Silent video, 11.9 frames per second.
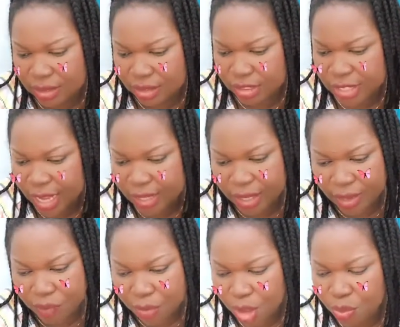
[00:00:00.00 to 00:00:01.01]

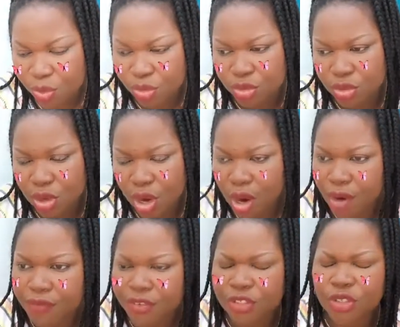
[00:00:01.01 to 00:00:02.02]
channeling people to your
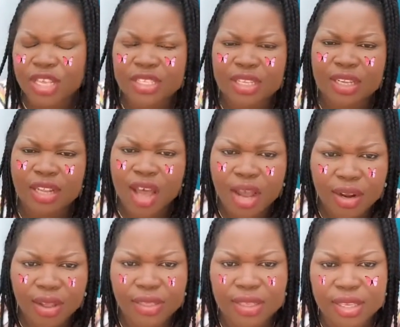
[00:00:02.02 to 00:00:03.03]
offer. So there's a lot
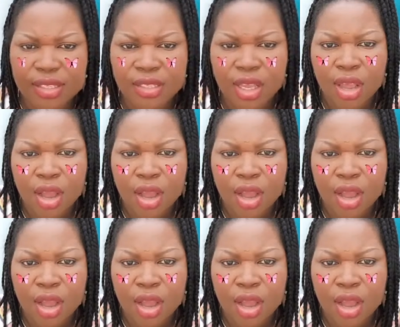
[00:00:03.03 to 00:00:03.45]
on this